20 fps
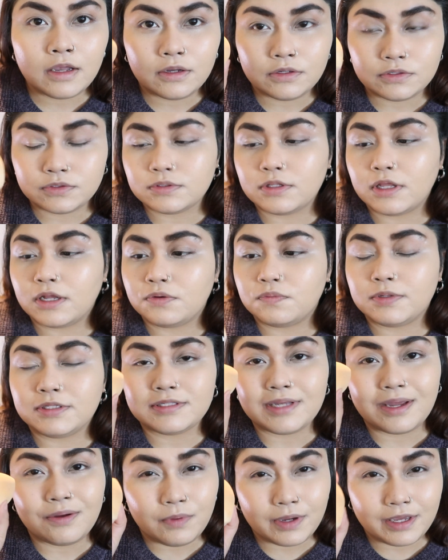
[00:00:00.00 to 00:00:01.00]
So that way
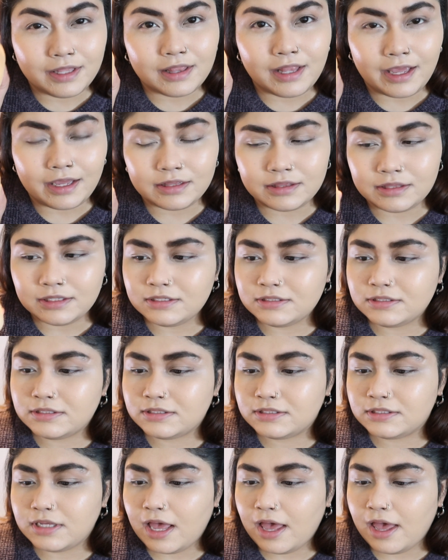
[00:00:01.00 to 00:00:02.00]
I really like
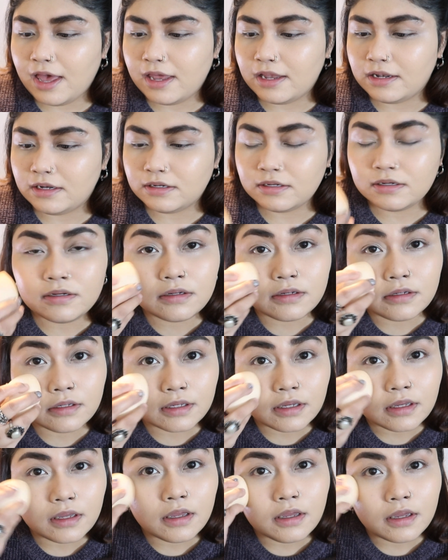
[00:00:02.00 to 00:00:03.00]
this. And
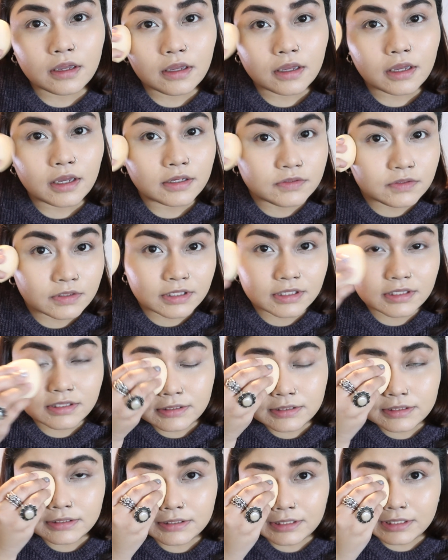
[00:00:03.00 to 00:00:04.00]
as you can
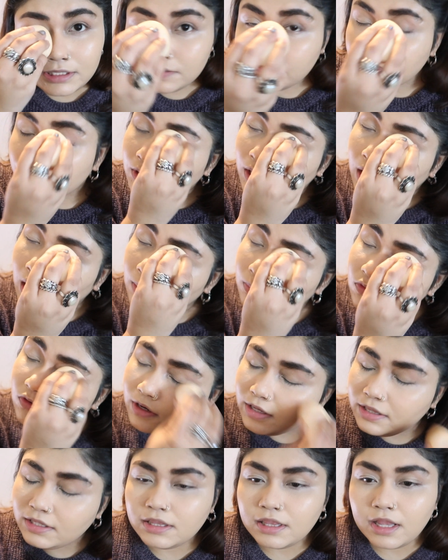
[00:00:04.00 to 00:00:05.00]
see, I'm
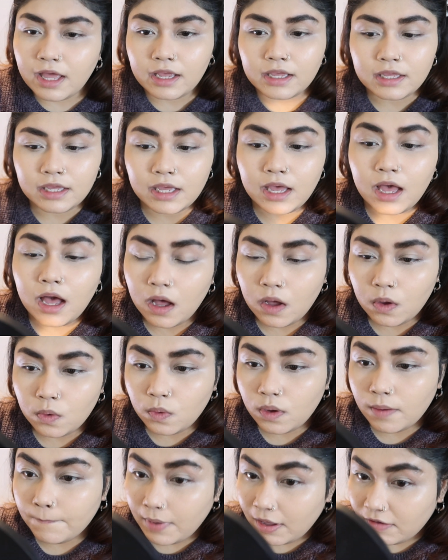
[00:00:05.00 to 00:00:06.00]
really liking
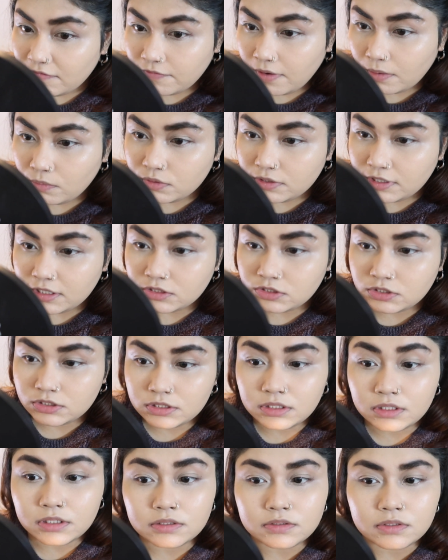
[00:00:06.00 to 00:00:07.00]
how my
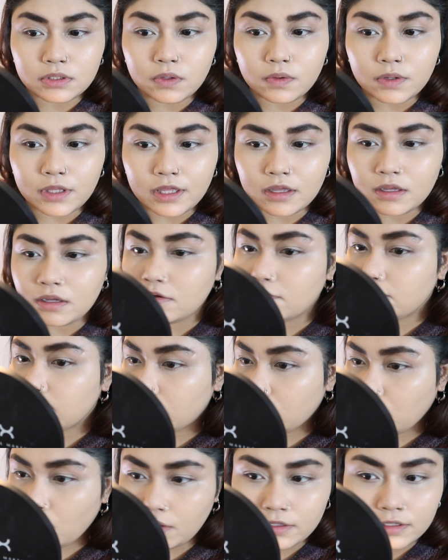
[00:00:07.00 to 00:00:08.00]
foundation is looking
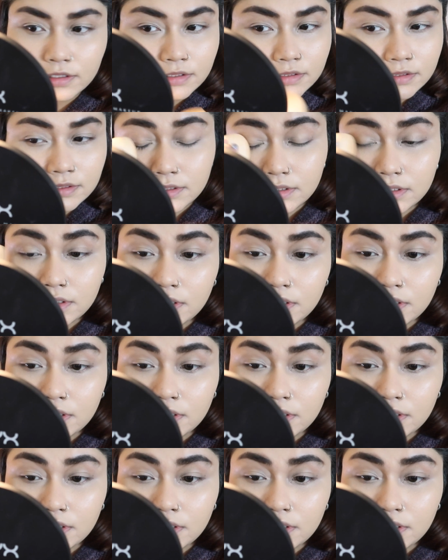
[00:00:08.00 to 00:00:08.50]
flawless.